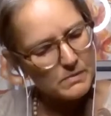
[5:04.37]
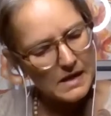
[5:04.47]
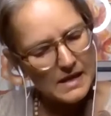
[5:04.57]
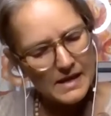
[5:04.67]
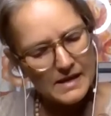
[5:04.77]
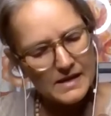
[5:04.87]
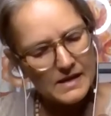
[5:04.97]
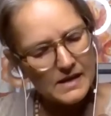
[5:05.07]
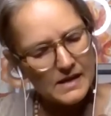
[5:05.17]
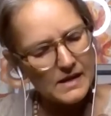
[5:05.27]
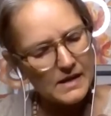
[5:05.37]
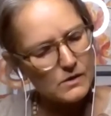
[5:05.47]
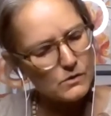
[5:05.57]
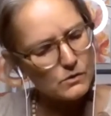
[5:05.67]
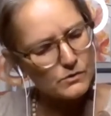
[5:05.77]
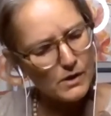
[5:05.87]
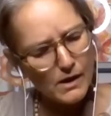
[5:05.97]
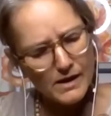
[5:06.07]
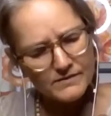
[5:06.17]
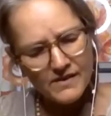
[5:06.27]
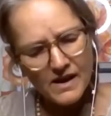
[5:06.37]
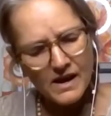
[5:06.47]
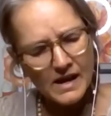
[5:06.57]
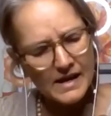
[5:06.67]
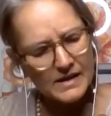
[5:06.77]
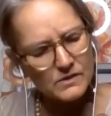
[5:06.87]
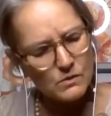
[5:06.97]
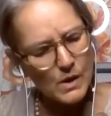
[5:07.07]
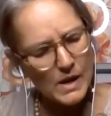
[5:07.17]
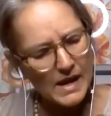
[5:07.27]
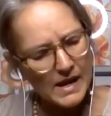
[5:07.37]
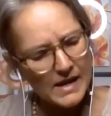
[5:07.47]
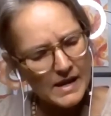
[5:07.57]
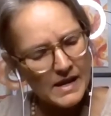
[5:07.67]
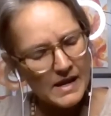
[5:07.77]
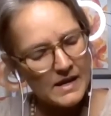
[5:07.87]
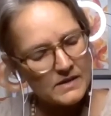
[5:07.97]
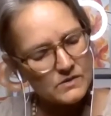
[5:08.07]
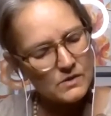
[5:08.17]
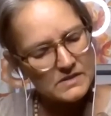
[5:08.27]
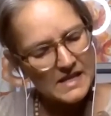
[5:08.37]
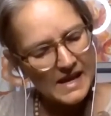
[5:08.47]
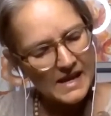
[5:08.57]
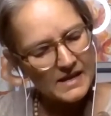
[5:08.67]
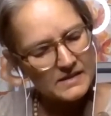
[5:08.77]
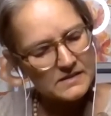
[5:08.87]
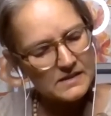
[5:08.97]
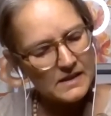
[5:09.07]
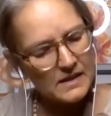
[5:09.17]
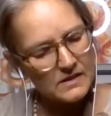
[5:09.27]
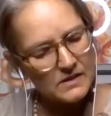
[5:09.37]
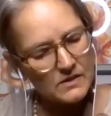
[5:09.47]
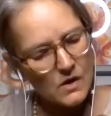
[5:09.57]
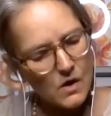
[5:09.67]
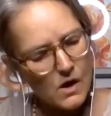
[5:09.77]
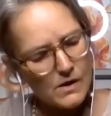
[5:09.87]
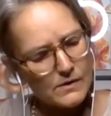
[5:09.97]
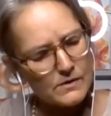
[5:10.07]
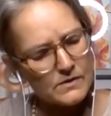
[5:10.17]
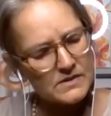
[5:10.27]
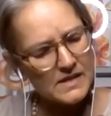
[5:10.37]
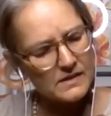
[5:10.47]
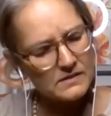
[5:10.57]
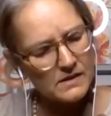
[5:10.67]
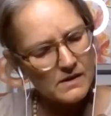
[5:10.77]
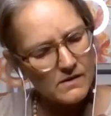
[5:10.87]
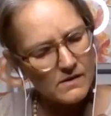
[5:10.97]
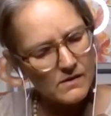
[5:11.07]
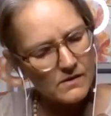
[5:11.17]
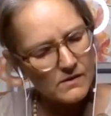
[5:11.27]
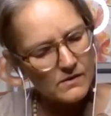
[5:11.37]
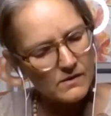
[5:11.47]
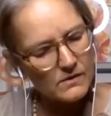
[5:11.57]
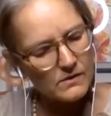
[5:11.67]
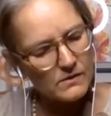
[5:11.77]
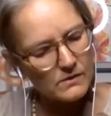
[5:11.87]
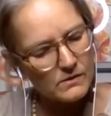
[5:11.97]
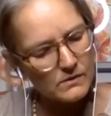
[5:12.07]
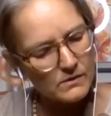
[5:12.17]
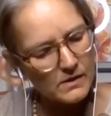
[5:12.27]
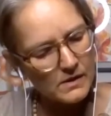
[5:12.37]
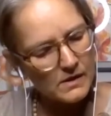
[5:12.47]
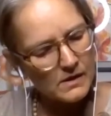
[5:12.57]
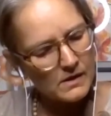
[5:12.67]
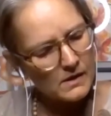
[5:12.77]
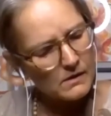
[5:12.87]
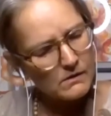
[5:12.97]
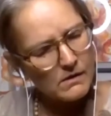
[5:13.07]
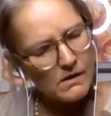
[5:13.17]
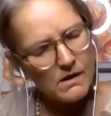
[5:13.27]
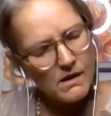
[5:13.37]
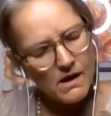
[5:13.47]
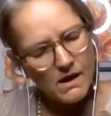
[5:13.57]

play, you'll not find a way. So set your course and go. Oh,